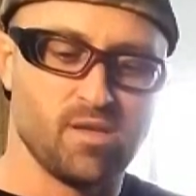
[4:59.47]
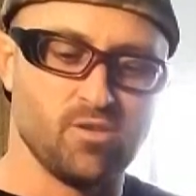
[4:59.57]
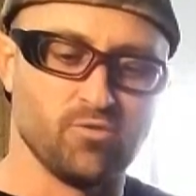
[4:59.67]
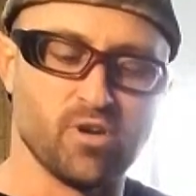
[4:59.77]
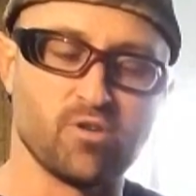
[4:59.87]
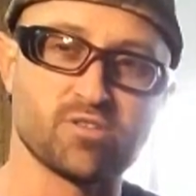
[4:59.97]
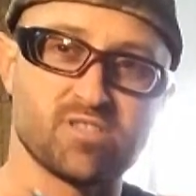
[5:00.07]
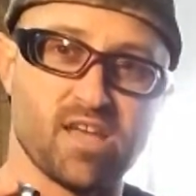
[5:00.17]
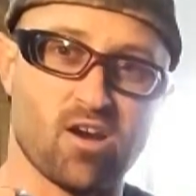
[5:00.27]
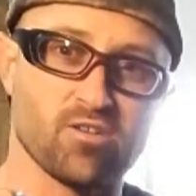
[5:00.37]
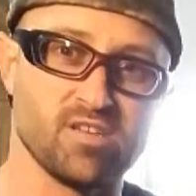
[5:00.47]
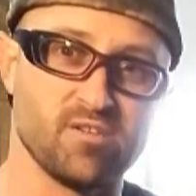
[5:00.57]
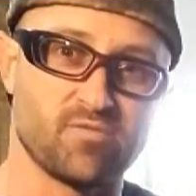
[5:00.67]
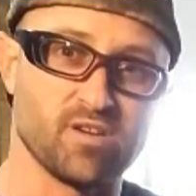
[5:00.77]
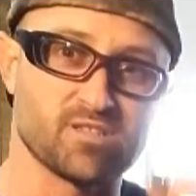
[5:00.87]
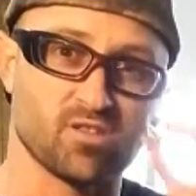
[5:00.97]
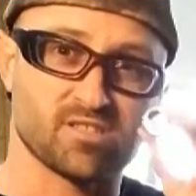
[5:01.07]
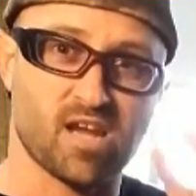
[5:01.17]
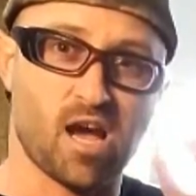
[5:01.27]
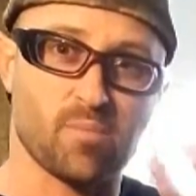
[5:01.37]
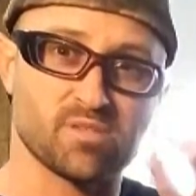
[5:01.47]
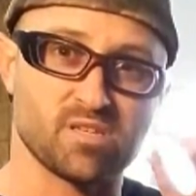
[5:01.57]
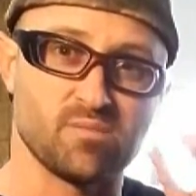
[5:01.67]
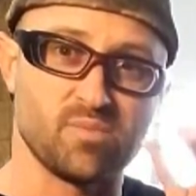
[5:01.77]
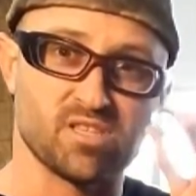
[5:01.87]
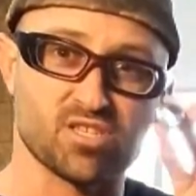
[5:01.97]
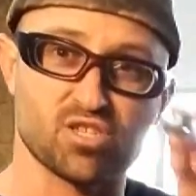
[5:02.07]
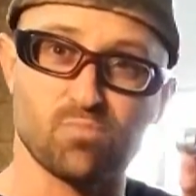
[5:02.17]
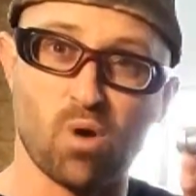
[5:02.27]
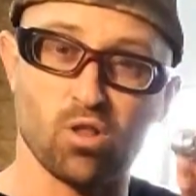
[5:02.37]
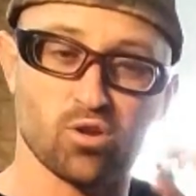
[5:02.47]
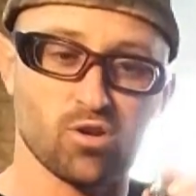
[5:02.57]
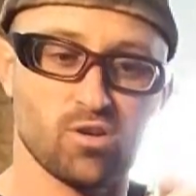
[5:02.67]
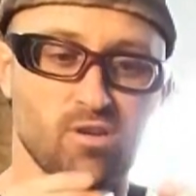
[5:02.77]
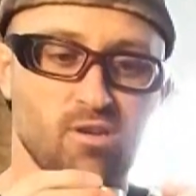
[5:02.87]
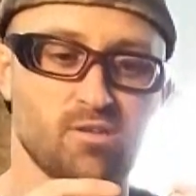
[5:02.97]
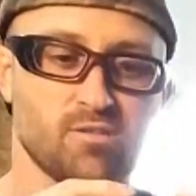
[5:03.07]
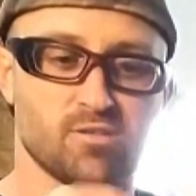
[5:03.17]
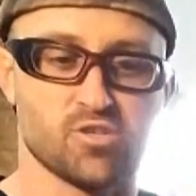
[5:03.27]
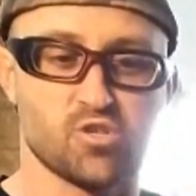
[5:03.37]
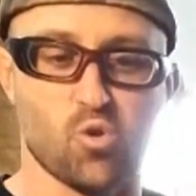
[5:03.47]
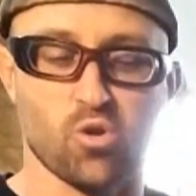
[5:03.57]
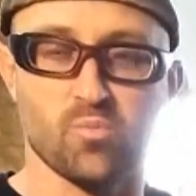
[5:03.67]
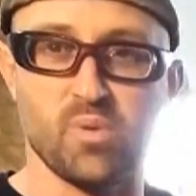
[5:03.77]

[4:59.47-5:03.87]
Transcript: You'll notice they are different, so the top is going to be the smaller, the shorter